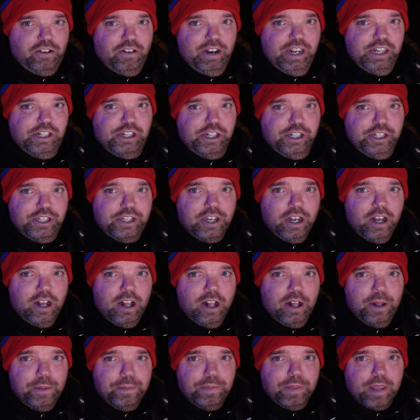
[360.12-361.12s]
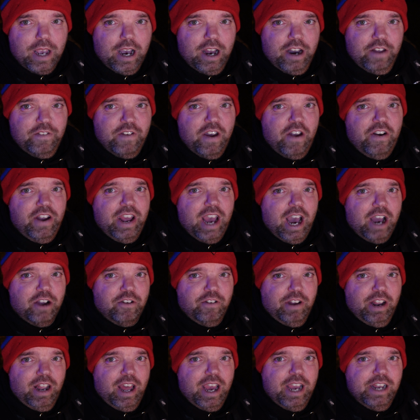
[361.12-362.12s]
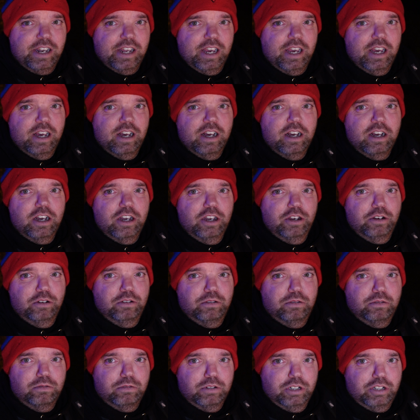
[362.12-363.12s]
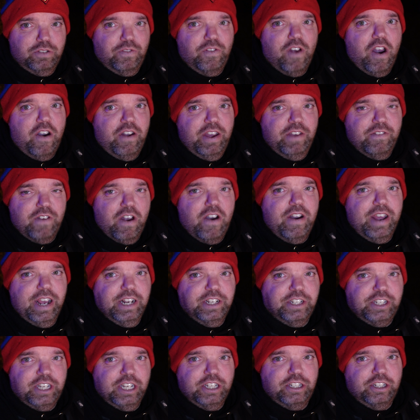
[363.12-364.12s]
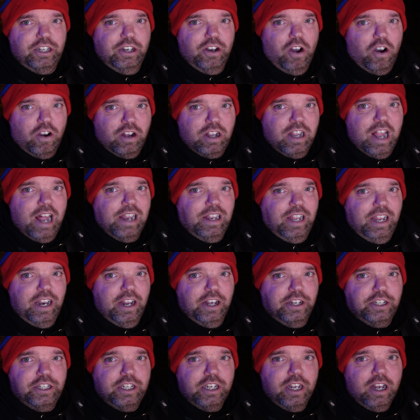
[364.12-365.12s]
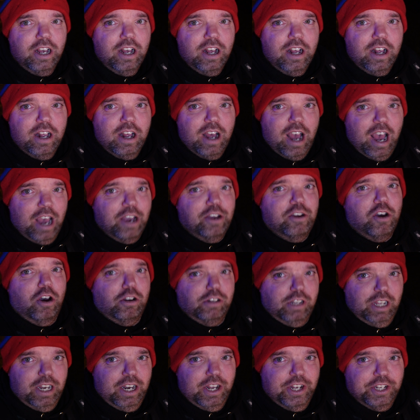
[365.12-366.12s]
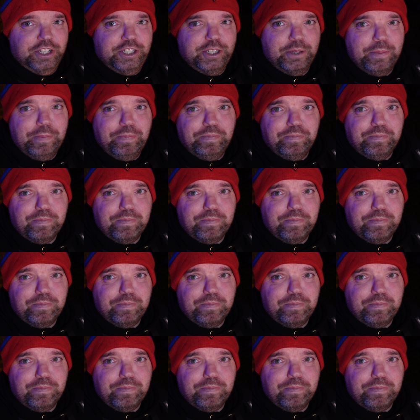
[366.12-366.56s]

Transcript: creatures and a very angry lady who was very, very insistent on cleanliness and godliness.